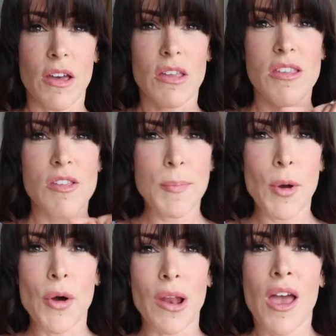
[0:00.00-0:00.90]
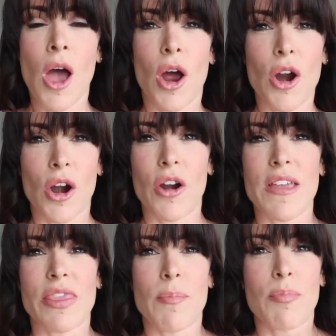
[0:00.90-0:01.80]
size small, or
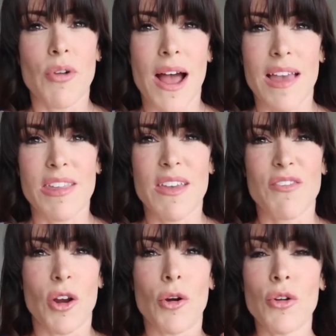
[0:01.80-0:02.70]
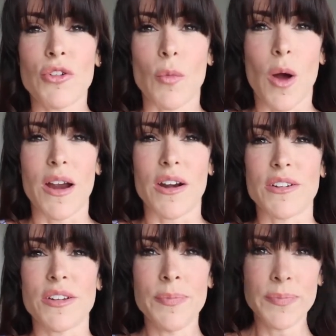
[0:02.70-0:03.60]
in the bras if they're
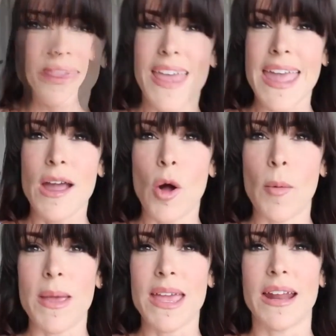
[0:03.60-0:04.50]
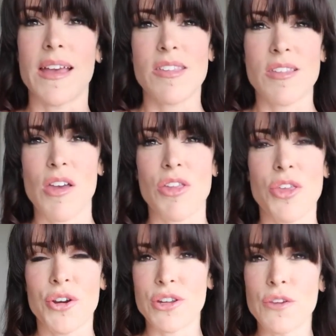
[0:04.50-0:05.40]
underwired, they come in a size
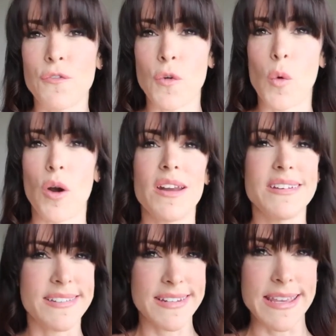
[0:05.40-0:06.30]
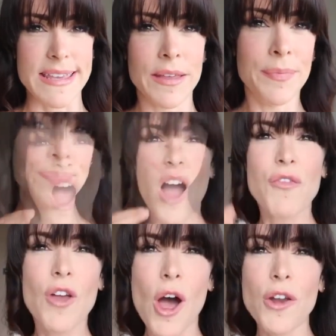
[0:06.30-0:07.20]
34D.
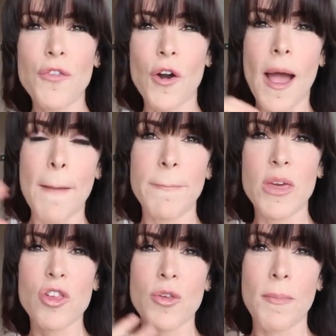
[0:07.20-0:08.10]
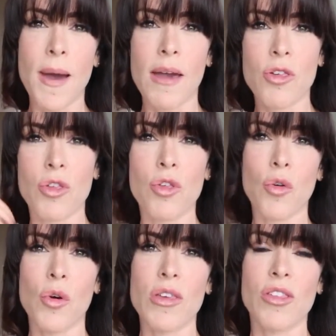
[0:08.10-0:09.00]
I've gone for a mishmash
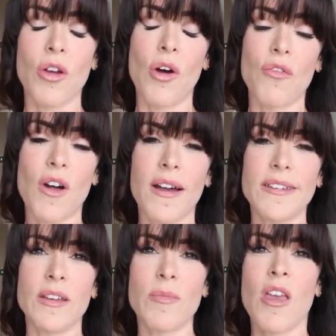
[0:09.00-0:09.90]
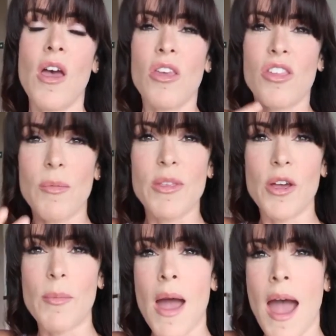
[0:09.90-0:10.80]
choice of items. Some of
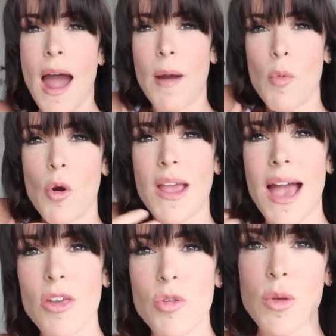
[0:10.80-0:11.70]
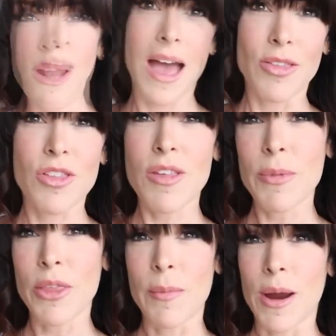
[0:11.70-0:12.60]
them are more casual and some
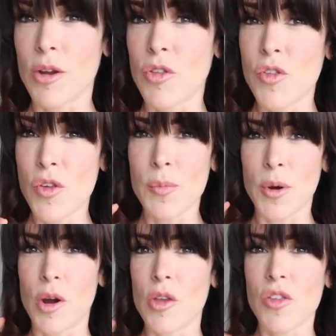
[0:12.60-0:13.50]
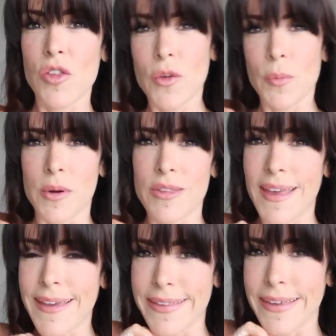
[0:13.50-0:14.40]
of them are super, super
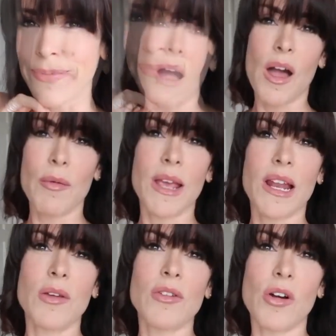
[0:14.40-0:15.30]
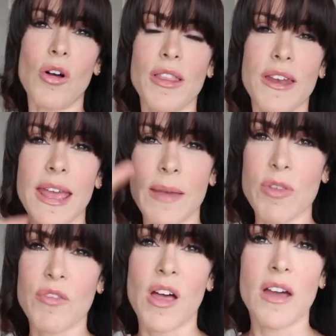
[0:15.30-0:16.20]
sexy. I will include all the
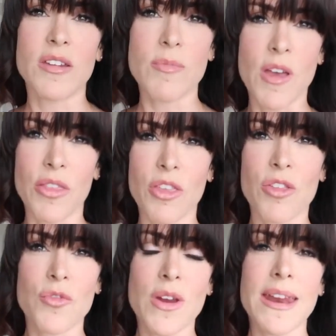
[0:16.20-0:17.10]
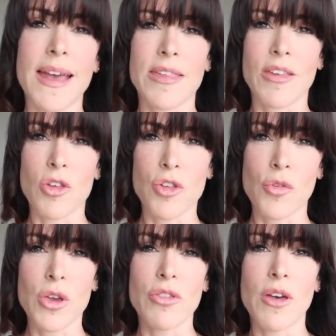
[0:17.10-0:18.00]
names of the items on the screen as I
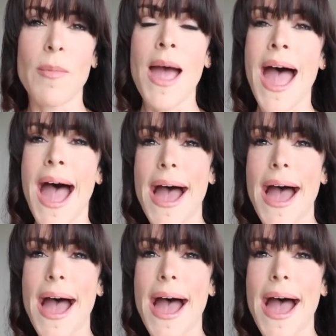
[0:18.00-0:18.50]
show you them,